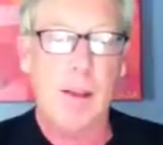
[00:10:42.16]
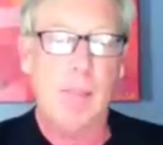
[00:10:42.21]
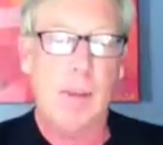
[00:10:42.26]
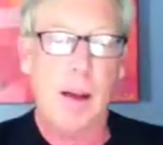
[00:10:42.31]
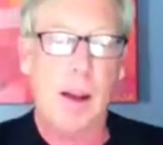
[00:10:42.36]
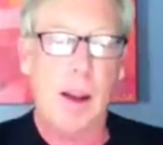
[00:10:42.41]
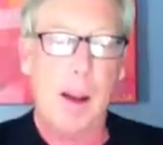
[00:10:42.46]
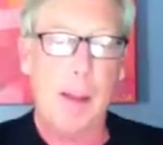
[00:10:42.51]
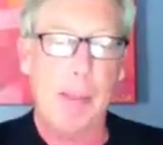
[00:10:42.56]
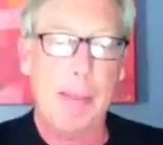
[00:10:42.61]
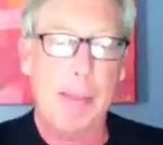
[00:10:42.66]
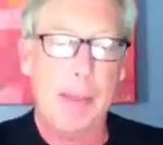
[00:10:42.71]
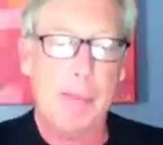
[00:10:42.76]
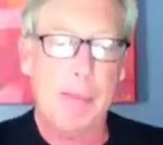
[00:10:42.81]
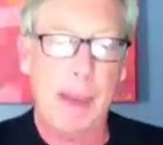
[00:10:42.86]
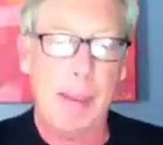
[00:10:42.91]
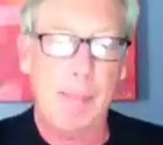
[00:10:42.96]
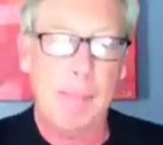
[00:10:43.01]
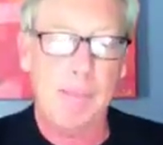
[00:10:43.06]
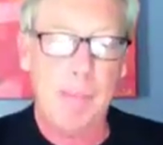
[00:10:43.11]

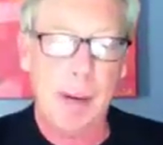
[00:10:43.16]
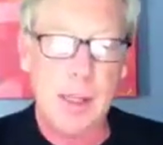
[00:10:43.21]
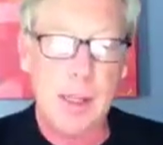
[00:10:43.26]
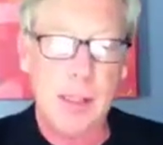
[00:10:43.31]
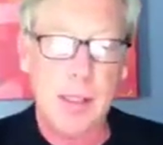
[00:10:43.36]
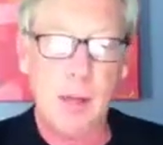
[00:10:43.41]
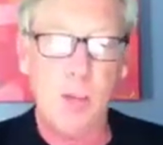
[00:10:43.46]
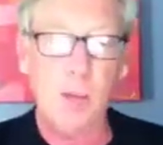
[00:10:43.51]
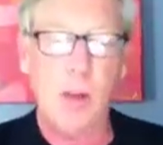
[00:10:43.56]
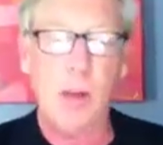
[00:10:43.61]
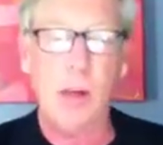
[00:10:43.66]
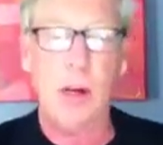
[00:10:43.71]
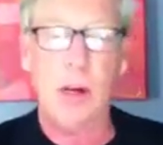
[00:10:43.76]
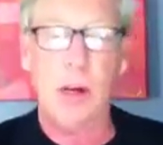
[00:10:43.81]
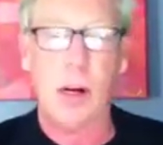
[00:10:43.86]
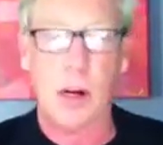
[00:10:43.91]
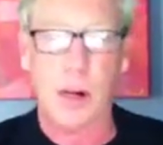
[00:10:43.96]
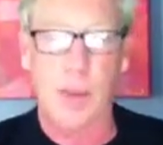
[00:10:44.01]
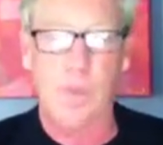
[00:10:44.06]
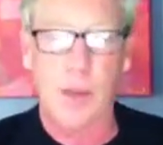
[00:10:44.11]
that must and will
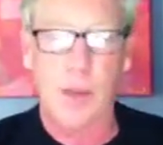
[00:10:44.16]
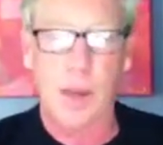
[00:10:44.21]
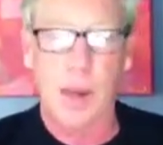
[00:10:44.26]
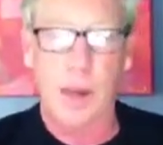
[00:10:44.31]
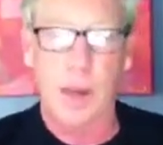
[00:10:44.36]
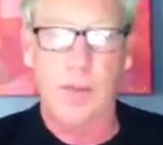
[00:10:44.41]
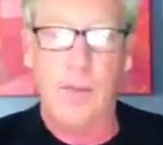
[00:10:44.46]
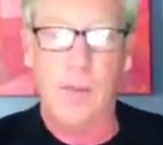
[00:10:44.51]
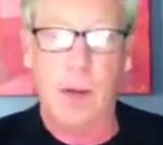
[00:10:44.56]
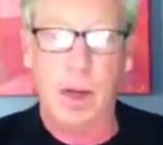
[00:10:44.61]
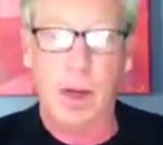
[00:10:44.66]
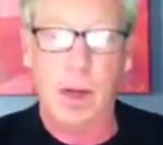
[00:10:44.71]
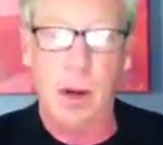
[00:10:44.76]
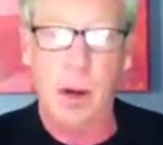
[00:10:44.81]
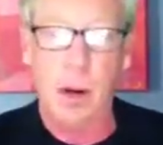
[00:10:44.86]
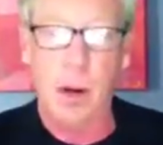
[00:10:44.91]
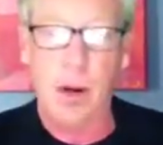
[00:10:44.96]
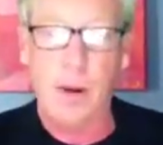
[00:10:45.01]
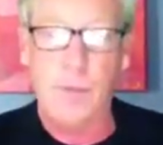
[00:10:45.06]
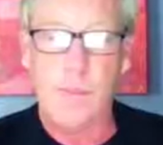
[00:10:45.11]
occur from the
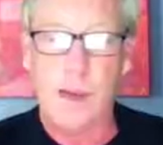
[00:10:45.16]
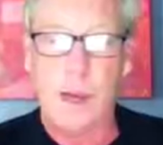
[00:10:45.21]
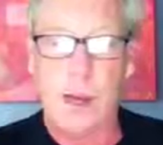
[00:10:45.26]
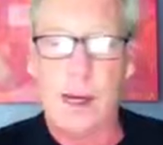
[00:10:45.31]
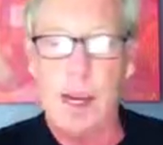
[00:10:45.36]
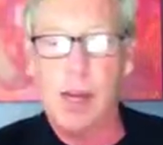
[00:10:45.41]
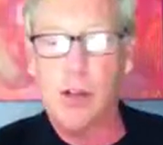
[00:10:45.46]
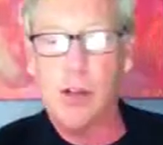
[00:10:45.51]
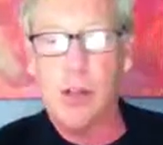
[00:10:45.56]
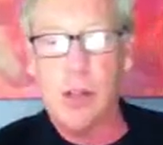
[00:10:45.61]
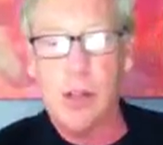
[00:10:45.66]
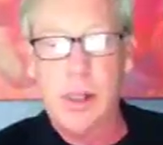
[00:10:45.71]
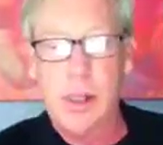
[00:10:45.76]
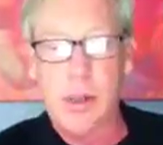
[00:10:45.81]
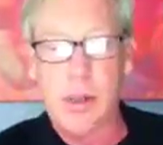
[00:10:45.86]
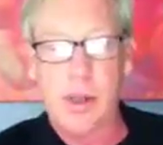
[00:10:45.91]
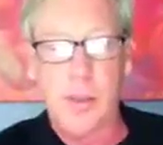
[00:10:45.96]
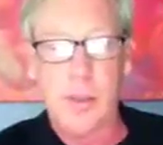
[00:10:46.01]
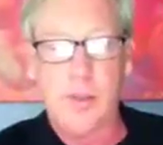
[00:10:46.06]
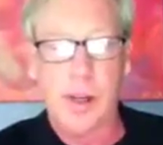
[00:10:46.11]
current and aging
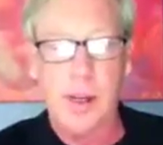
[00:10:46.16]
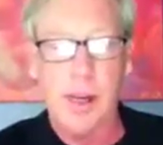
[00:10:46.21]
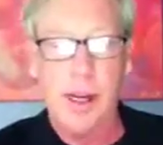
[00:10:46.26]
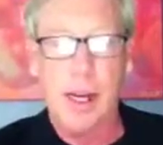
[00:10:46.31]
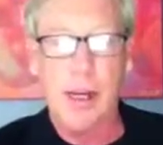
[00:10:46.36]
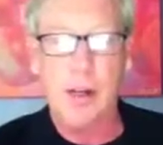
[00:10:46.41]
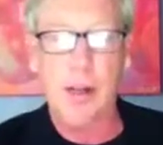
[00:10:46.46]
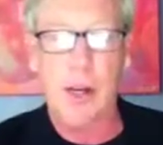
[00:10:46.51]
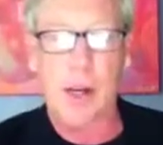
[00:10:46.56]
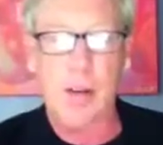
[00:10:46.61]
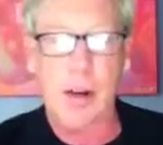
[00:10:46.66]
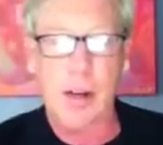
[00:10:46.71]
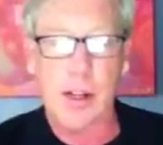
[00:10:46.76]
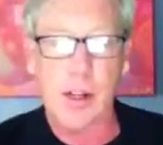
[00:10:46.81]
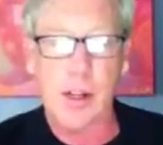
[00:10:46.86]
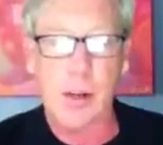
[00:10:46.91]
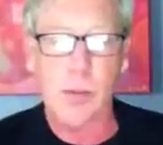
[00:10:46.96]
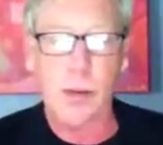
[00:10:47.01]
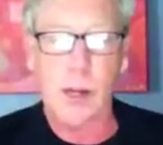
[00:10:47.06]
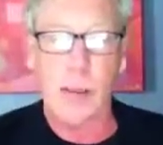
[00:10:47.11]
leadership to the next
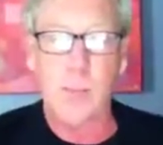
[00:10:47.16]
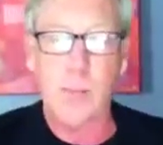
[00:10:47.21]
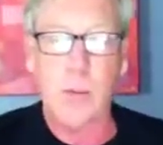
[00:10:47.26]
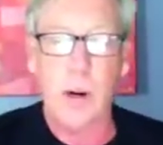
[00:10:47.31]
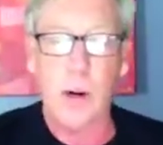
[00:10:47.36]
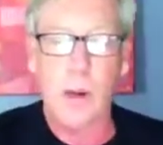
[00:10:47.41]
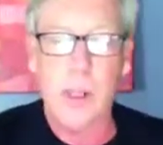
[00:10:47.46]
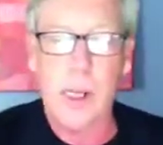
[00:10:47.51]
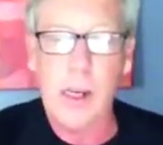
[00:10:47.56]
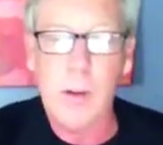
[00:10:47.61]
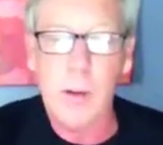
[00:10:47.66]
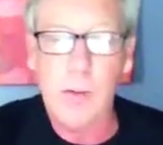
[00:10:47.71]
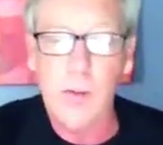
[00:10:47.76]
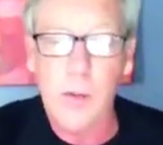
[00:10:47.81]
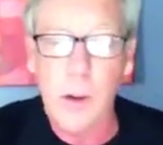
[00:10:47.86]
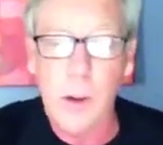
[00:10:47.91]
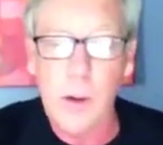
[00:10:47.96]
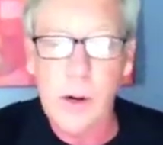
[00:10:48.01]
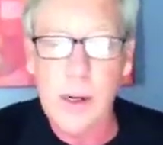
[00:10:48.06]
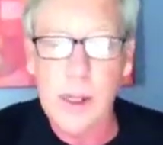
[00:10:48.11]
generation will get more legal
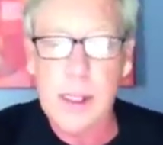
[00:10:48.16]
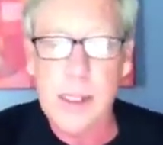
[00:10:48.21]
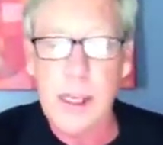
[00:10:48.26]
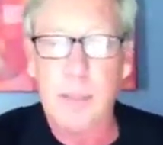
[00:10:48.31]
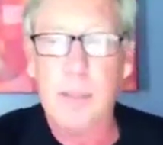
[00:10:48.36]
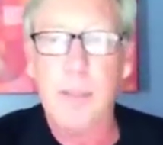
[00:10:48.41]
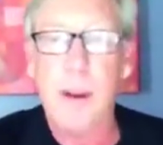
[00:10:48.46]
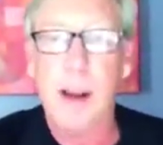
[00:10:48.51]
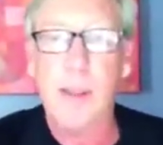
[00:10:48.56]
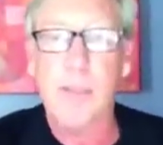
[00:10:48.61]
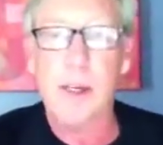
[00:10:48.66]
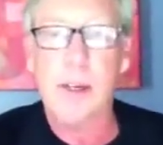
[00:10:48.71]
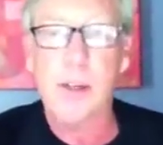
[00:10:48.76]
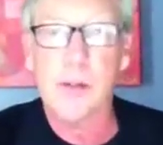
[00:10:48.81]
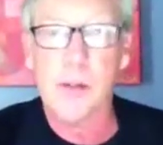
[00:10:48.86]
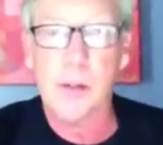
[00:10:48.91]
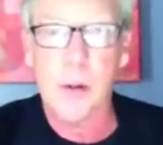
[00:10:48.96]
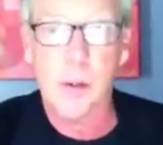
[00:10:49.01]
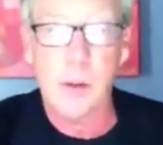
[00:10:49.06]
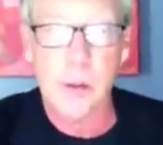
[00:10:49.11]
focus and public
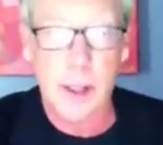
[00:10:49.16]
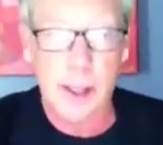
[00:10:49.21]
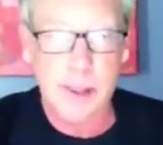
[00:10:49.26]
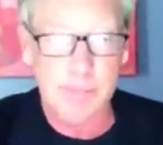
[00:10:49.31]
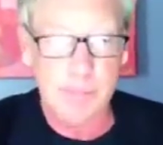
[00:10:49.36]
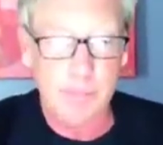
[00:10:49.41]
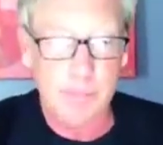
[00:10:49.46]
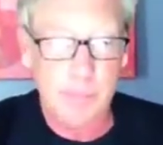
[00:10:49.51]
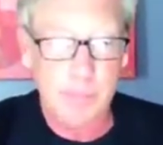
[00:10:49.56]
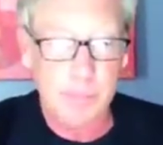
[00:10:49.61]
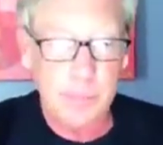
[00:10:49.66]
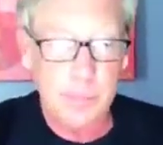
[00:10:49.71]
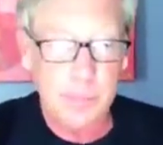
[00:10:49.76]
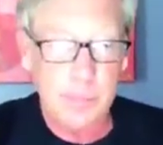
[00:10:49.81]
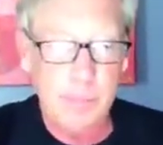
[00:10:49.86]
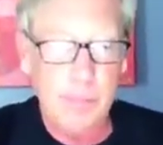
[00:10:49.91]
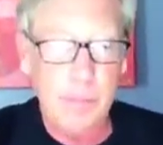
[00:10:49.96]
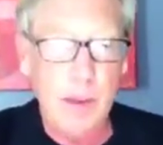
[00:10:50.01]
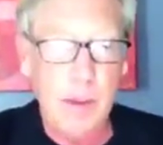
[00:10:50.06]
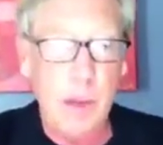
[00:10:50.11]
scrutiny.
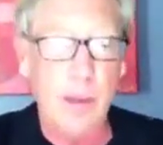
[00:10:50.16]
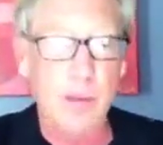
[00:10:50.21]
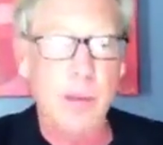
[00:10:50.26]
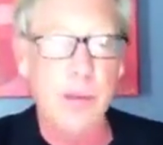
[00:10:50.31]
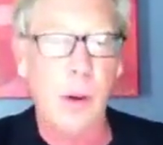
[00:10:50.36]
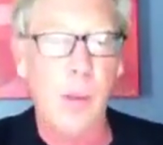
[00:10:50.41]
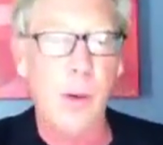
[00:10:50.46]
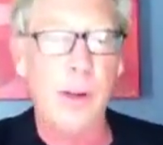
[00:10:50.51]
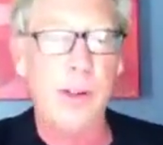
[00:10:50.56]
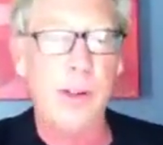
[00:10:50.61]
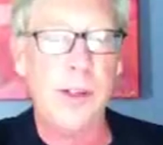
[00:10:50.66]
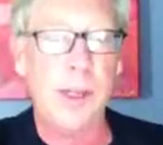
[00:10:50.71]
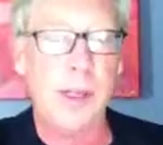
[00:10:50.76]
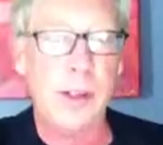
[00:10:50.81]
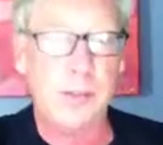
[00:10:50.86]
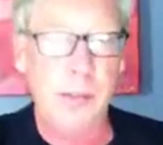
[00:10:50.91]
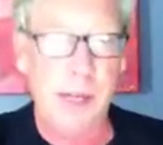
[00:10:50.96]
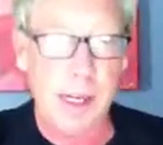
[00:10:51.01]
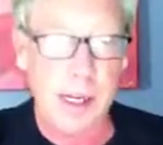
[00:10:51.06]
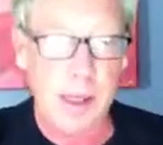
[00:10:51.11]
So what does
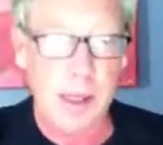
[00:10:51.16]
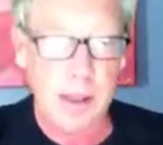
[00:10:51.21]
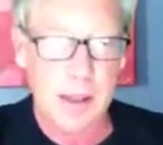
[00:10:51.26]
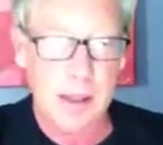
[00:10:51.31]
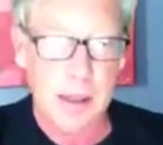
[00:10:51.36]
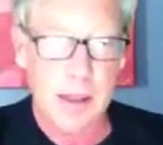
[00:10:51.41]
this mean?